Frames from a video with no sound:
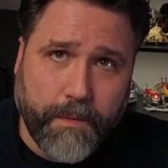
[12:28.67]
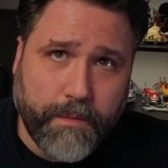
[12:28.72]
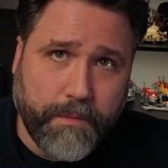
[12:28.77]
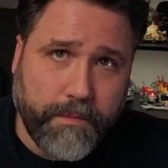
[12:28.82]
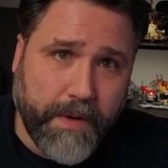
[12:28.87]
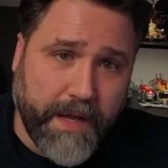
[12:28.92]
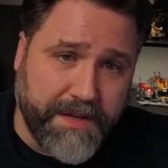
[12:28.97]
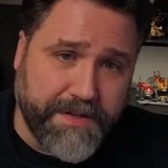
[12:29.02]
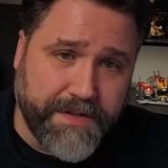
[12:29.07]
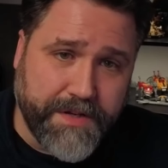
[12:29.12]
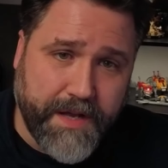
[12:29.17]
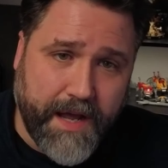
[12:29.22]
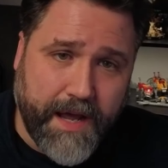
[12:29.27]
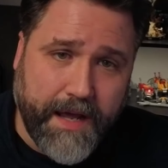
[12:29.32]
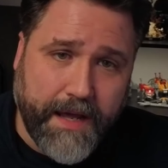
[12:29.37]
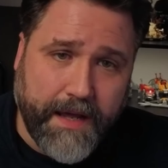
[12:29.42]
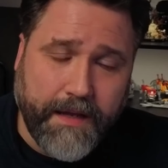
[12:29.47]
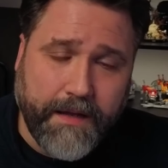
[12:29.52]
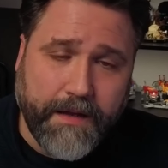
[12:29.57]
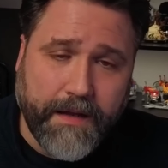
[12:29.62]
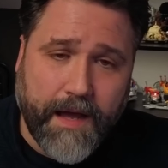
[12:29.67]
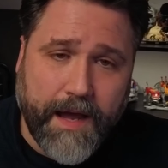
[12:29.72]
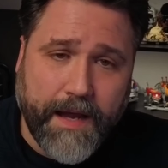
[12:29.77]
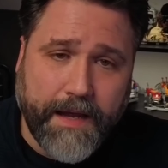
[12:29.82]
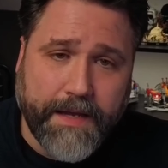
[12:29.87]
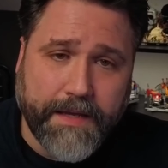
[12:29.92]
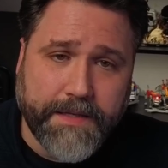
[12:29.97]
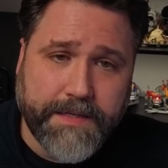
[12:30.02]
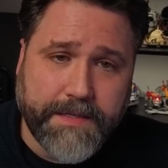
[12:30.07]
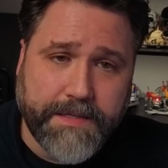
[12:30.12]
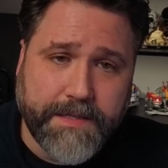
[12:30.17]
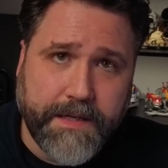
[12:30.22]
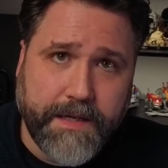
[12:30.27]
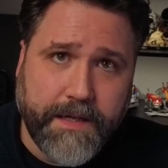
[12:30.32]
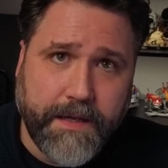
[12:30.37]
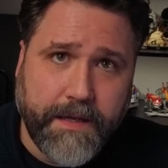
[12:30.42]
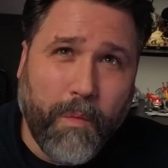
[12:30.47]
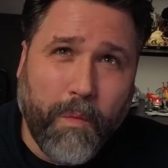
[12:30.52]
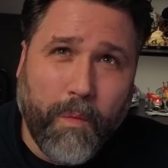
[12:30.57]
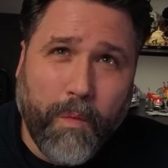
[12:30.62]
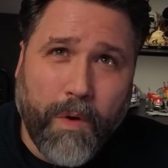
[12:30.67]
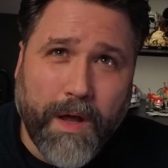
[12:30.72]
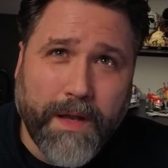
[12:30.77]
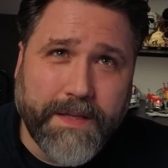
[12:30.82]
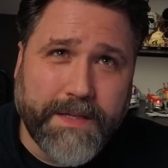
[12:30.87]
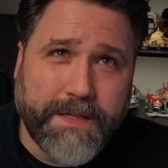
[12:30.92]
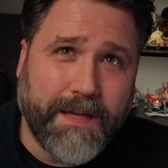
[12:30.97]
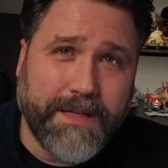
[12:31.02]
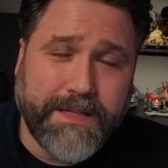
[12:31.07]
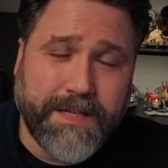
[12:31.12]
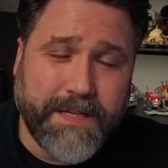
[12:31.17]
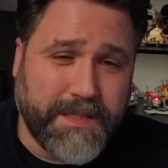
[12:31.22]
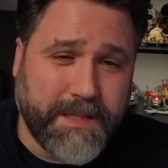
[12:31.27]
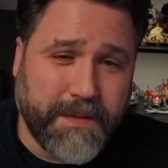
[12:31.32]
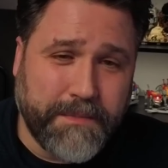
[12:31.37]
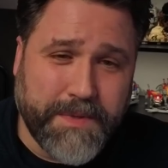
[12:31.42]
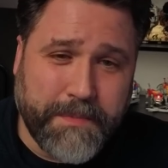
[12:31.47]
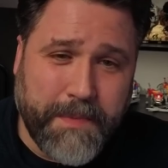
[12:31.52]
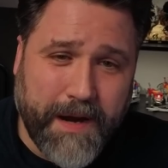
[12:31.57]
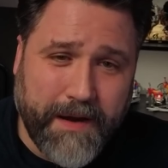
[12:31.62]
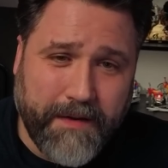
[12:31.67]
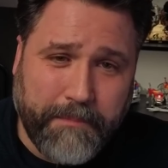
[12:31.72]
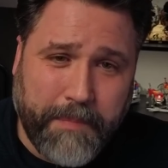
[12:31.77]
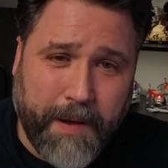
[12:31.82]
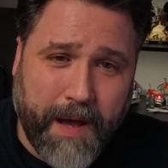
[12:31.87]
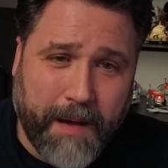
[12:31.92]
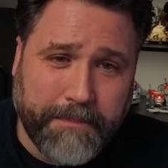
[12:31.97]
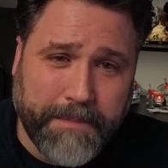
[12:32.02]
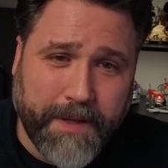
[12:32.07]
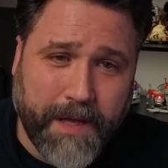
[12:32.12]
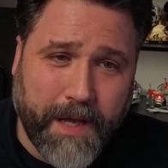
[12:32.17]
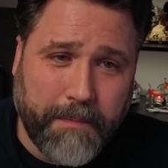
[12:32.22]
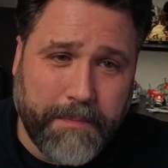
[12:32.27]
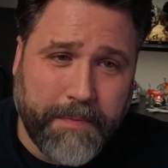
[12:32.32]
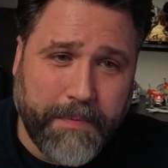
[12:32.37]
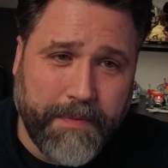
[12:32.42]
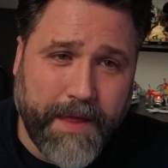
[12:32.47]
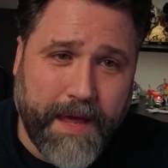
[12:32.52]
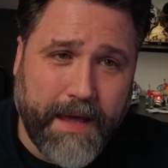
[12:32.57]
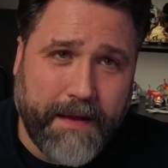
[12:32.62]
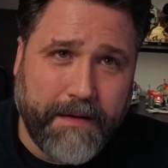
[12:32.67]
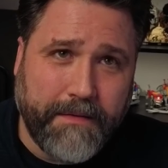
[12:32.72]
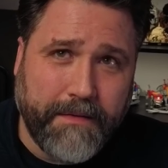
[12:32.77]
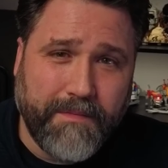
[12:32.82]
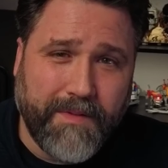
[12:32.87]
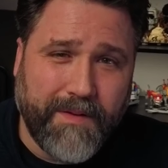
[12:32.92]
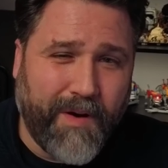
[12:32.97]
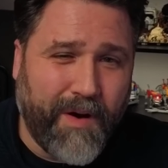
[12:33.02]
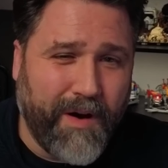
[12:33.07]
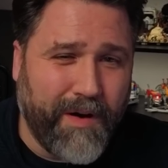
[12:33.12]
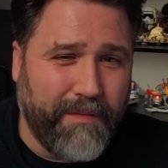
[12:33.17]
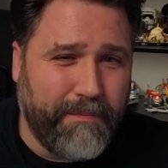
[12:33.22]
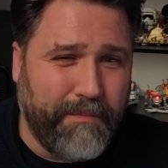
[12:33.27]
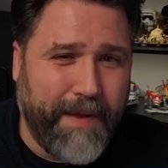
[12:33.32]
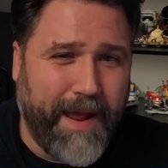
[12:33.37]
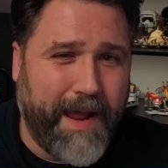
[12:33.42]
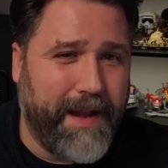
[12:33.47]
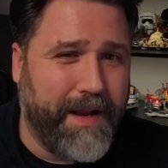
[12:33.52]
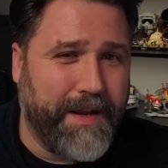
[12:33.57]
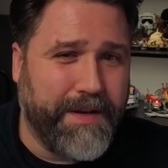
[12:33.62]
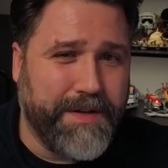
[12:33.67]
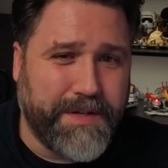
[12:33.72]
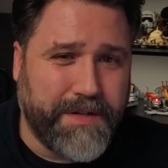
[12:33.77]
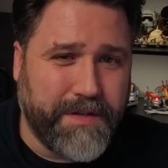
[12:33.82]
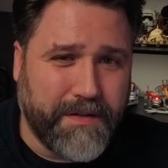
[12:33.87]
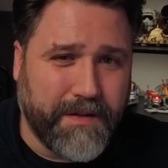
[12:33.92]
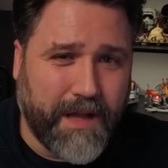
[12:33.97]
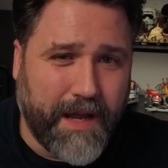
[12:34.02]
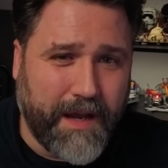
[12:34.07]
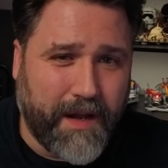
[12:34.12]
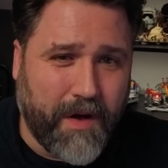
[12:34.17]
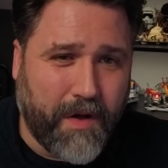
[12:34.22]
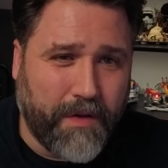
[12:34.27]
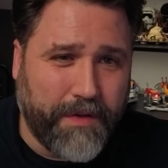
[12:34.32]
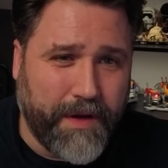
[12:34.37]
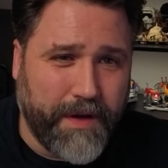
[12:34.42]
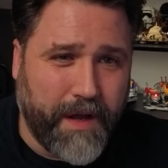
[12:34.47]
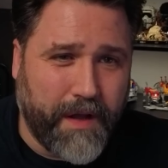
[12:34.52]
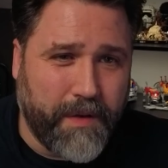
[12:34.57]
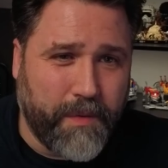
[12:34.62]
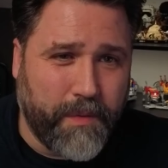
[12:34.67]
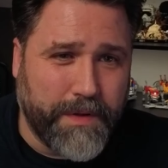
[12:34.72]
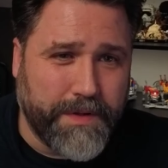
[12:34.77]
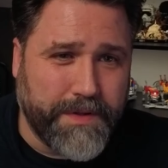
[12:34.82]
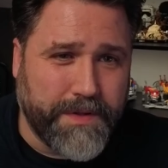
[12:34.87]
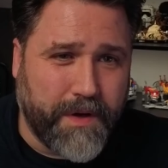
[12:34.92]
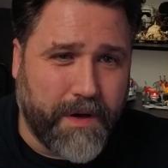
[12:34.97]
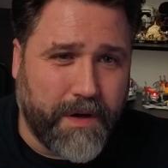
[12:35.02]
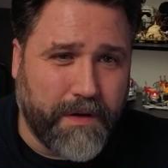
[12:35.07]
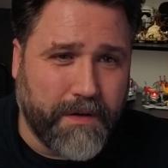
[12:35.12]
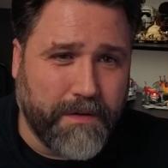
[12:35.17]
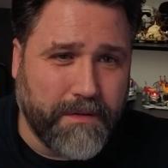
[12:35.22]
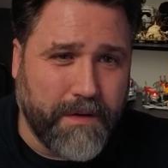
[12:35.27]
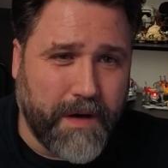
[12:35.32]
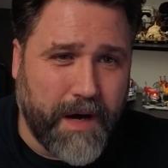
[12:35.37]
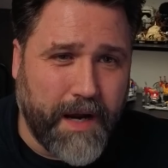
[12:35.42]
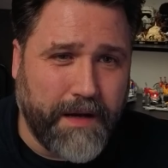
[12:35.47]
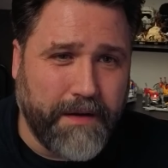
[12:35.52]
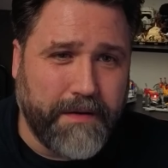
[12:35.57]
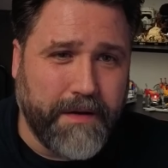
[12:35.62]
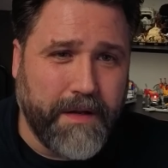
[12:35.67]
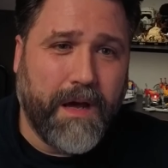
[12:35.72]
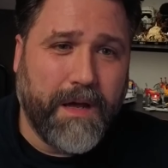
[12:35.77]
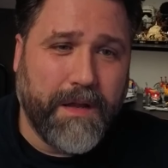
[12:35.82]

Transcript: each day I can see what systems might have popped up that aren't managed like all the other ones are, right?